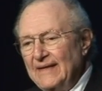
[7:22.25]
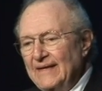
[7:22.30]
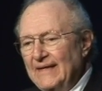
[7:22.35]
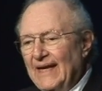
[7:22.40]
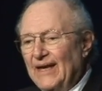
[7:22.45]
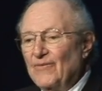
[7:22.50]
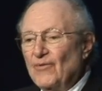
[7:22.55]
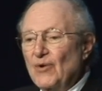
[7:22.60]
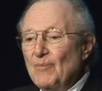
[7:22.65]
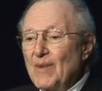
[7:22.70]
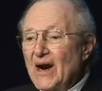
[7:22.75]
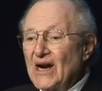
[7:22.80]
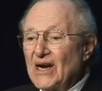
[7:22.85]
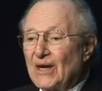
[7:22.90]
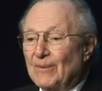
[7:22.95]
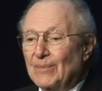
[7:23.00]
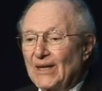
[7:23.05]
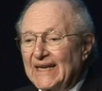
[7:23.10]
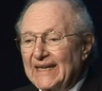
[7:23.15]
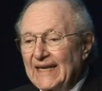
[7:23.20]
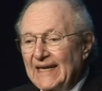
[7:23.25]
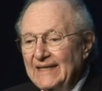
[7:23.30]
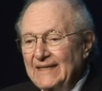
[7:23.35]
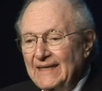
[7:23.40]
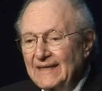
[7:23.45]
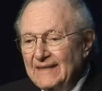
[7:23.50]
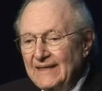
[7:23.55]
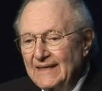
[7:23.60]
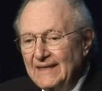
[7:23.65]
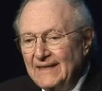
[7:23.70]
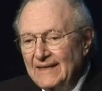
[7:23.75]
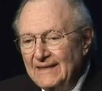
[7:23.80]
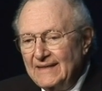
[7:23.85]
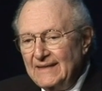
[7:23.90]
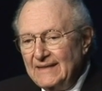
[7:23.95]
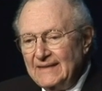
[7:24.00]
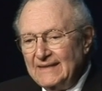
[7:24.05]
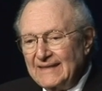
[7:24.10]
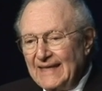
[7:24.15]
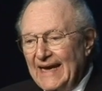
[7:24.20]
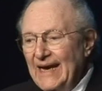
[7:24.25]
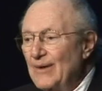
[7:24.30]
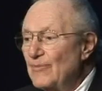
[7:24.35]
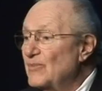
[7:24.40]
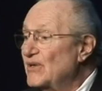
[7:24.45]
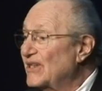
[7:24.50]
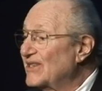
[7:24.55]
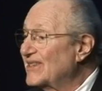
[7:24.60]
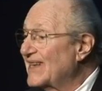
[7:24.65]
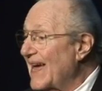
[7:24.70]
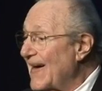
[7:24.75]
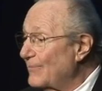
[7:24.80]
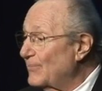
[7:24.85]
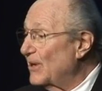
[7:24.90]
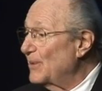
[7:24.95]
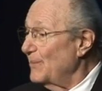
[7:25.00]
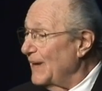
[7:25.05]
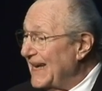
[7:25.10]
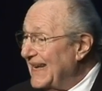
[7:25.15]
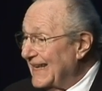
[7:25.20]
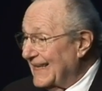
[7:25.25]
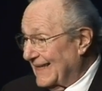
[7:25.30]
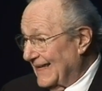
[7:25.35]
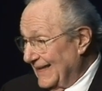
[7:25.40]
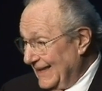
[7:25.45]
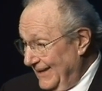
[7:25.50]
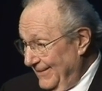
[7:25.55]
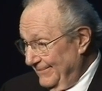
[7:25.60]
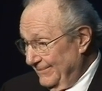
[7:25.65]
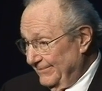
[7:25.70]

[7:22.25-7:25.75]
And remarkably, the hemorrhage stopped immediately.